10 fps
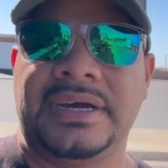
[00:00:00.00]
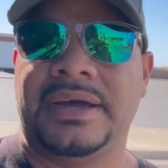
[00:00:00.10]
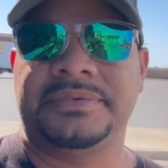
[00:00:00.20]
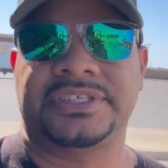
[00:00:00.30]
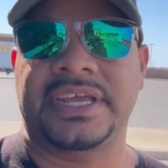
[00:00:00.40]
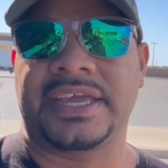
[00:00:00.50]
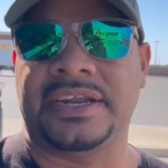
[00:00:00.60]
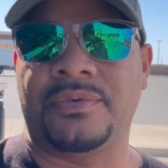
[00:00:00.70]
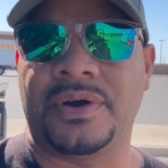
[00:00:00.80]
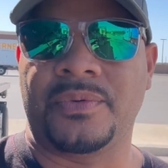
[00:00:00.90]
I'm just taking
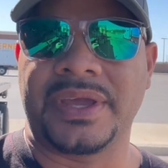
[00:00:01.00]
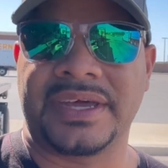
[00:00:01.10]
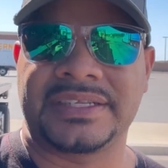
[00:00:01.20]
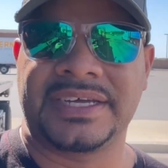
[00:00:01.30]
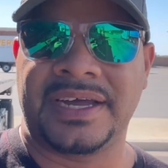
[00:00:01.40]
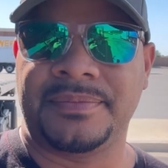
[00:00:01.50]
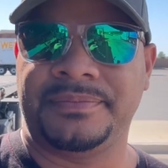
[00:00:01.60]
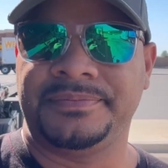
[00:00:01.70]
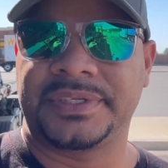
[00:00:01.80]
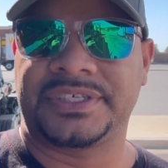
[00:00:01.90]
it 1 week at a time.
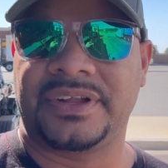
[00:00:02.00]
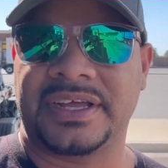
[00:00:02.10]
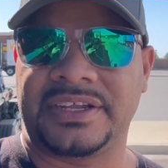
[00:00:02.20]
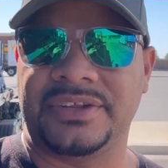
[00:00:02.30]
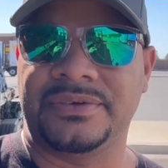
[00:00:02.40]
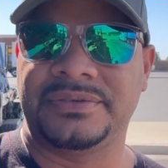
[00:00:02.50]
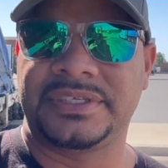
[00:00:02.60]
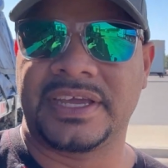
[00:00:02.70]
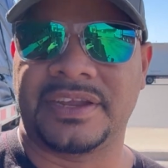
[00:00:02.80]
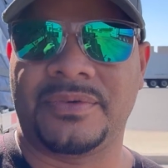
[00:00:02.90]
That's all I can do.
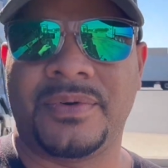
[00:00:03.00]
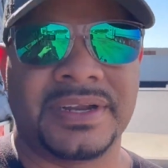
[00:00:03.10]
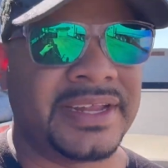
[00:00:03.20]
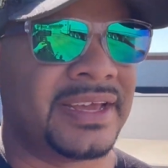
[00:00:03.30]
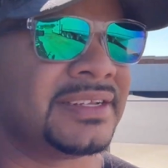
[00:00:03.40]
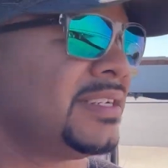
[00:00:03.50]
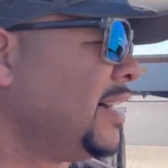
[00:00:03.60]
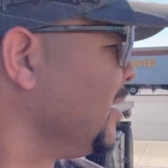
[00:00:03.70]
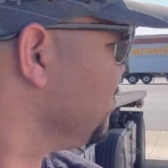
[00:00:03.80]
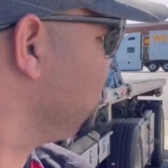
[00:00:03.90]
Taking it 1 day at a
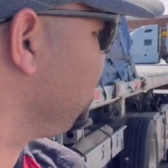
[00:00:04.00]
time.